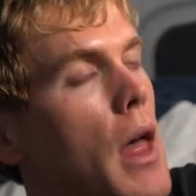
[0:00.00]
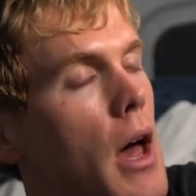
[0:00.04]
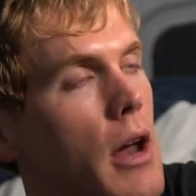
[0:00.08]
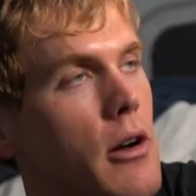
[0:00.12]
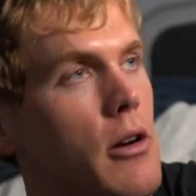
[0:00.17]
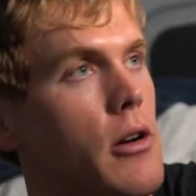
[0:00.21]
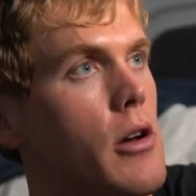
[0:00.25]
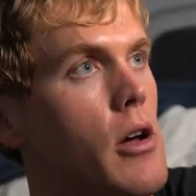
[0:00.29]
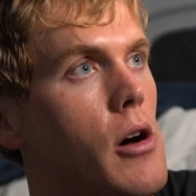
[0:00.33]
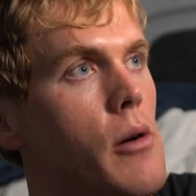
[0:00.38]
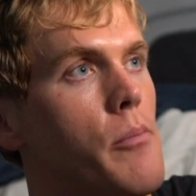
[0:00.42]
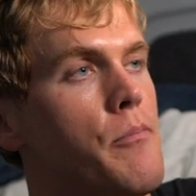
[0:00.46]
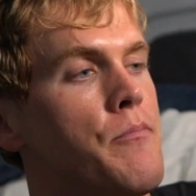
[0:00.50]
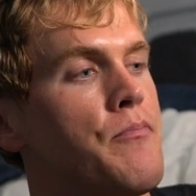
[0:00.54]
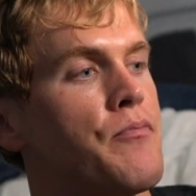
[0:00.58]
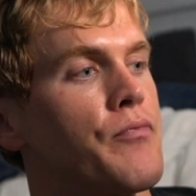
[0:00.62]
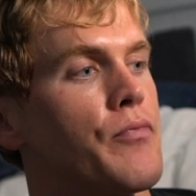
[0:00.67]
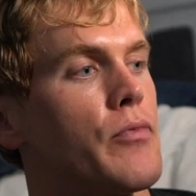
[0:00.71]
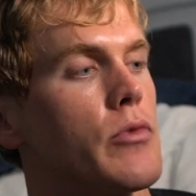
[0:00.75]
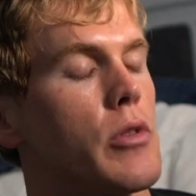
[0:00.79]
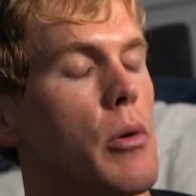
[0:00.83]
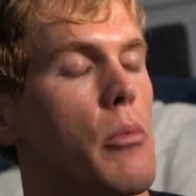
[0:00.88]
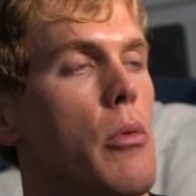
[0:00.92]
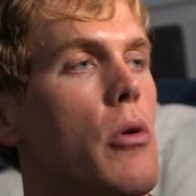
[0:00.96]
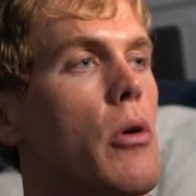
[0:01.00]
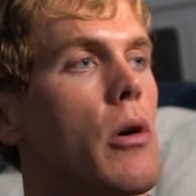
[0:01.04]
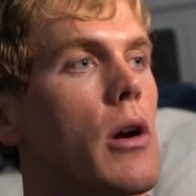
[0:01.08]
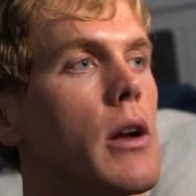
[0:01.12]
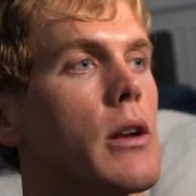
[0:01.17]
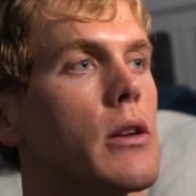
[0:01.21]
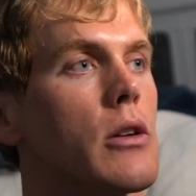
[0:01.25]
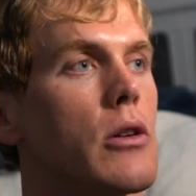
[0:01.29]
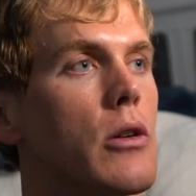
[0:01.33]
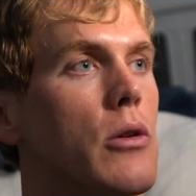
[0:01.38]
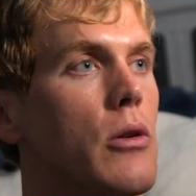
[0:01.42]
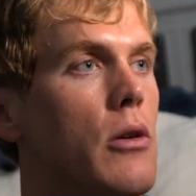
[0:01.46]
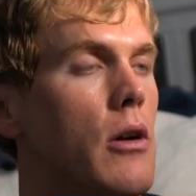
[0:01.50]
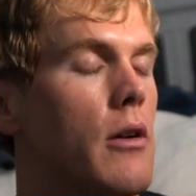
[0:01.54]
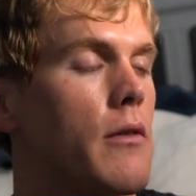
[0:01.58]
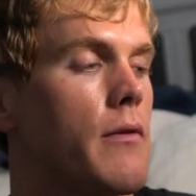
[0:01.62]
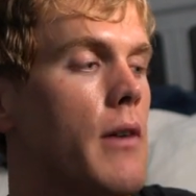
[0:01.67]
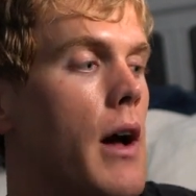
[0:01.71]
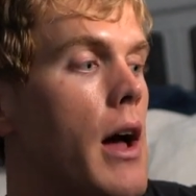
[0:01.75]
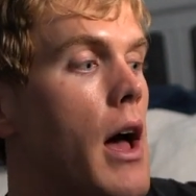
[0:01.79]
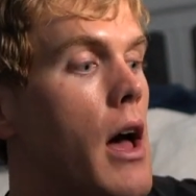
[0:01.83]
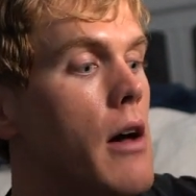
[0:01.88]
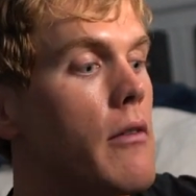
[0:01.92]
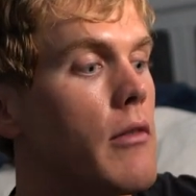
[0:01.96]
I don't know the more I do or if
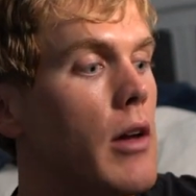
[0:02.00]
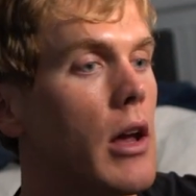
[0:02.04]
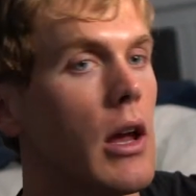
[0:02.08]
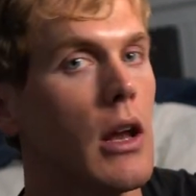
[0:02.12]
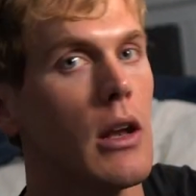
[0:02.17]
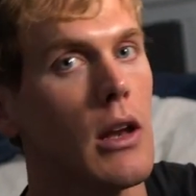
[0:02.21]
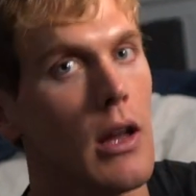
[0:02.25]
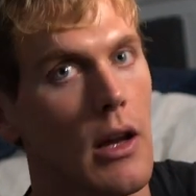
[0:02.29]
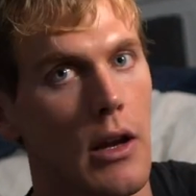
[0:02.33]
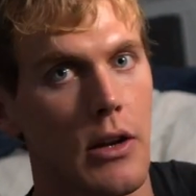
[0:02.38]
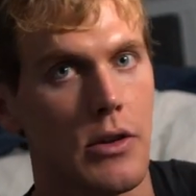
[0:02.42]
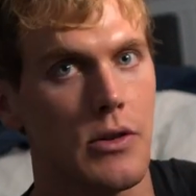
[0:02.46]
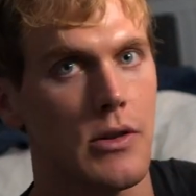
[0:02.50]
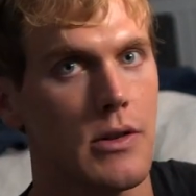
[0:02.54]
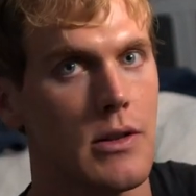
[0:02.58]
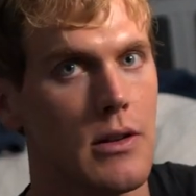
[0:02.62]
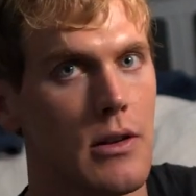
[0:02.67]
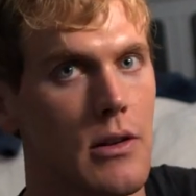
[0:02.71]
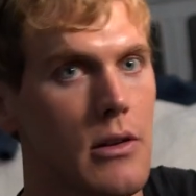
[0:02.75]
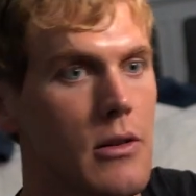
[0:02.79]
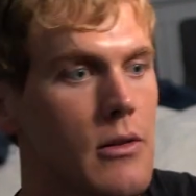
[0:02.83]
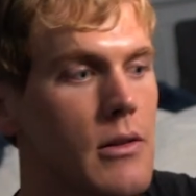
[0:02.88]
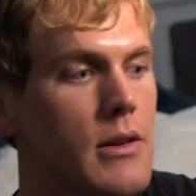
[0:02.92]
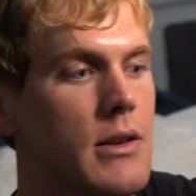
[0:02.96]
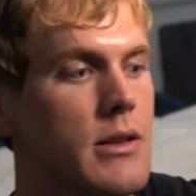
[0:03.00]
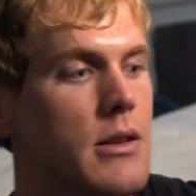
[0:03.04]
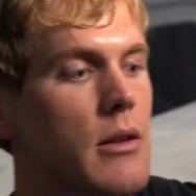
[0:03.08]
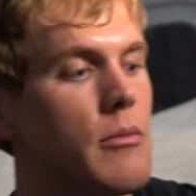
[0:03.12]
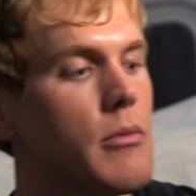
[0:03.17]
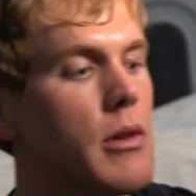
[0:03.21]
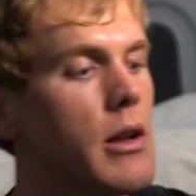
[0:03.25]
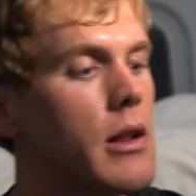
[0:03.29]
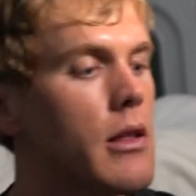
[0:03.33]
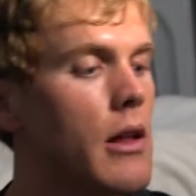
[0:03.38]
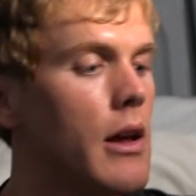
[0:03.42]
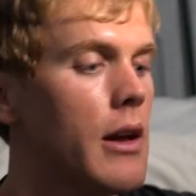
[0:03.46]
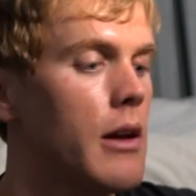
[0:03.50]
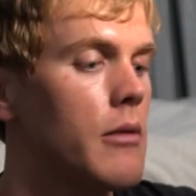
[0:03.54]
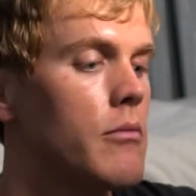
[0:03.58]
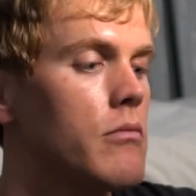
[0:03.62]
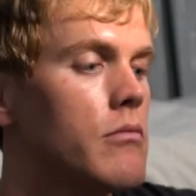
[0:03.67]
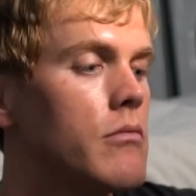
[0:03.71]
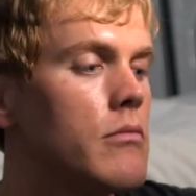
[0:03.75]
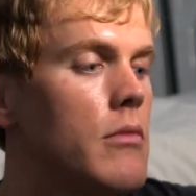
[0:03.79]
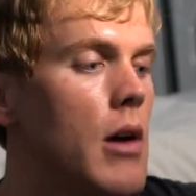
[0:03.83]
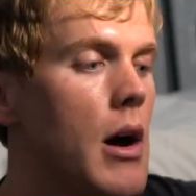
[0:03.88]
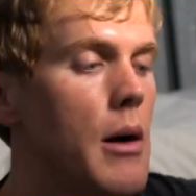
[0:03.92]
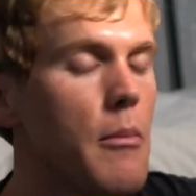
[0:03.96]
I have any interest in doing something like
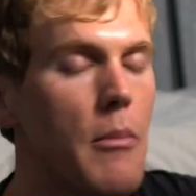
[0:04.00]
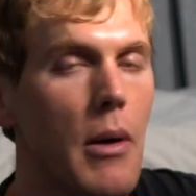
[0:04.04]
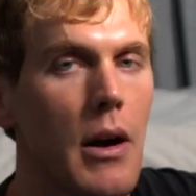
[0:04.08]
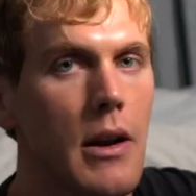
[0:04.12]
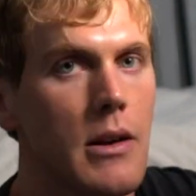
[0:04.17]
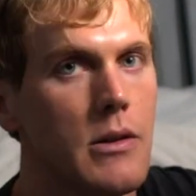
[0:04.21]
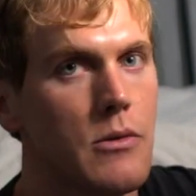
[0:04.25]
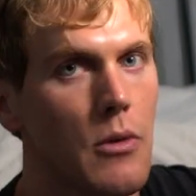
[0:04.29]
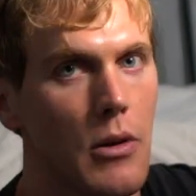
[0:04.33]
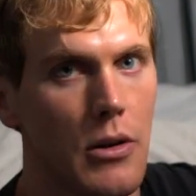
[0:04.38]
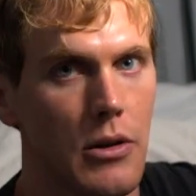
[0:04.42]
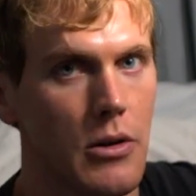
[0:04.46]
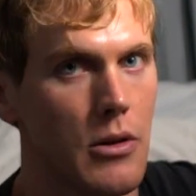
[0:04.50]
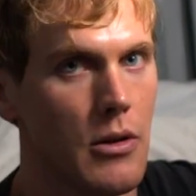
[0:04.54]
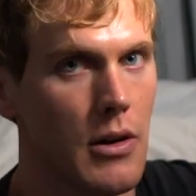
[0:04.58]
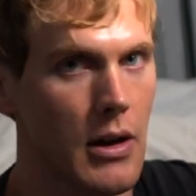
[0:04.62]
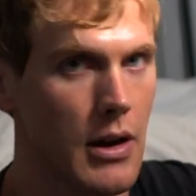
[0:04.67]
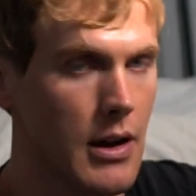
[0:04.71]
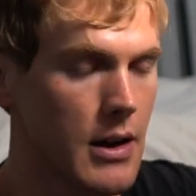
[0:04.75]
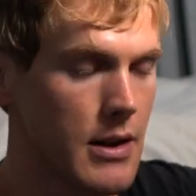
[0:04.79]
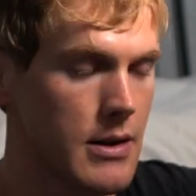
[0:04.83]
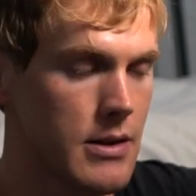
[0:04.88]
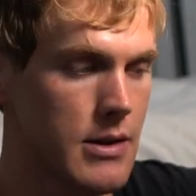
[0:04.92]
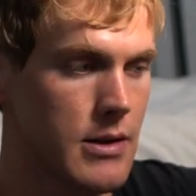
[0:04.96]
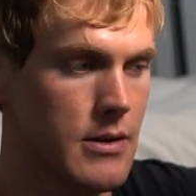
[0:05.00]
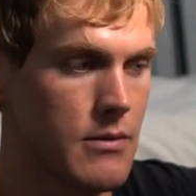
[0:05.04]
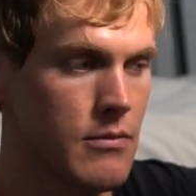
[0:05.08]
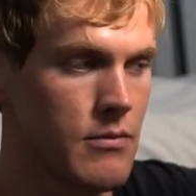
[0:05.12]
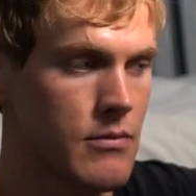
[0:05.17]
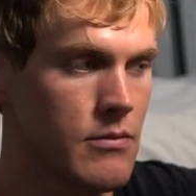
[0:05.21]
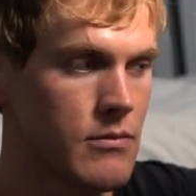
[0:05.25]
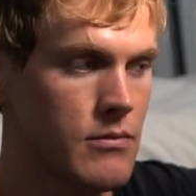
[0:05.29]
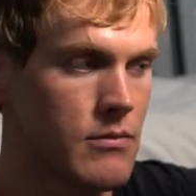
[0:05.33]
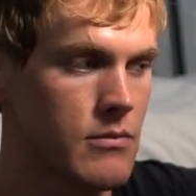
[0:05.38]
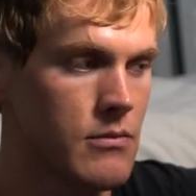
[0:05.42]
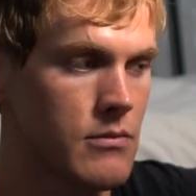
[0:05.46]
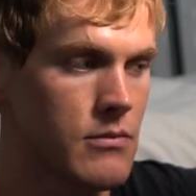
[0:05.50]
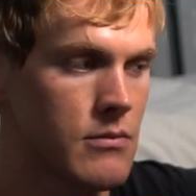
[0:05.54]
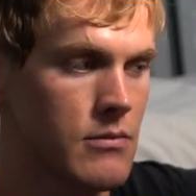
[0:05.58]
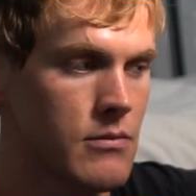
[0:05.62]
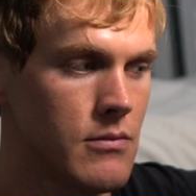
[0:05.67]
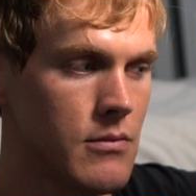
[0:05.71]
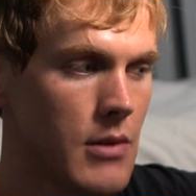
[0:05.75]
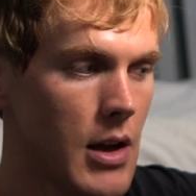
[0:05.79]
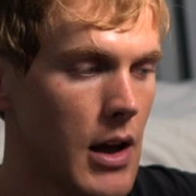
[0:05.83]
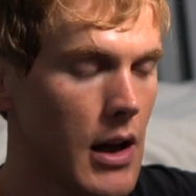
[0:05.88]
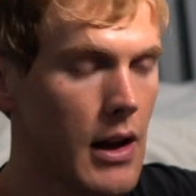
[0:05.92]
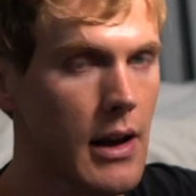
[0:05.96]
I might as well do it because
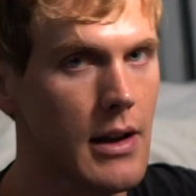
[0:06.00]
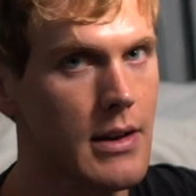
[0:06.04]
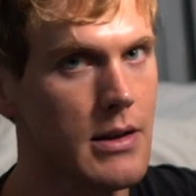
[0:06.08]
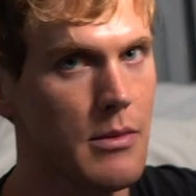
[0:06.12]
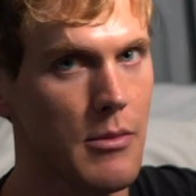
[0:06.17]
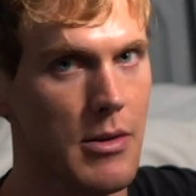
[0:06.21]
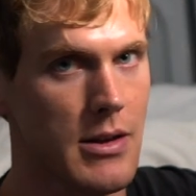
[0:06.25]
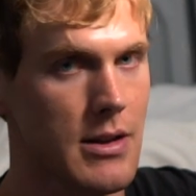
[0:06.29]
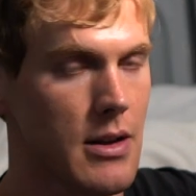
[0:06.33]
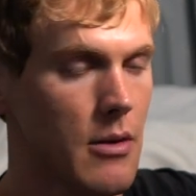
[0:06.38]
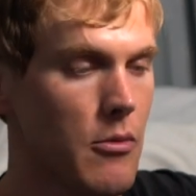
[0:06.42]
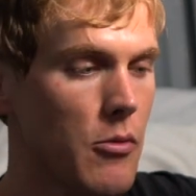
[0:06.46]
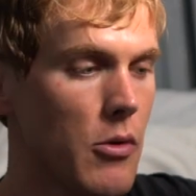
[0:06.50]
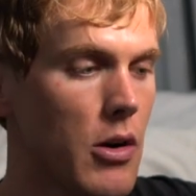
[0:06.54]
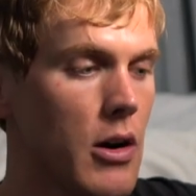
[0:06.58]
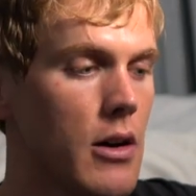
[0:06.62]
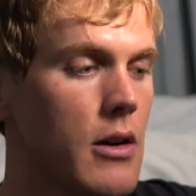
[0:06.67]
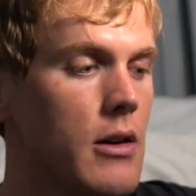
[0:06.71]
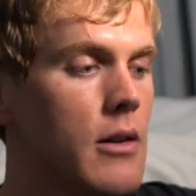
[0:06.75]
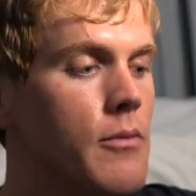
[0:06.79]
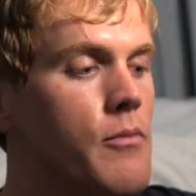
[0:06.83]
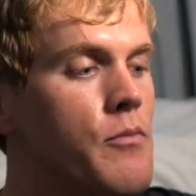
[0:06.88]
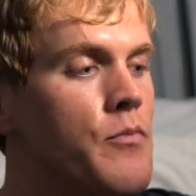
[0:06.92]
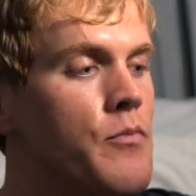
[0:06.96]
it gets me somewhere.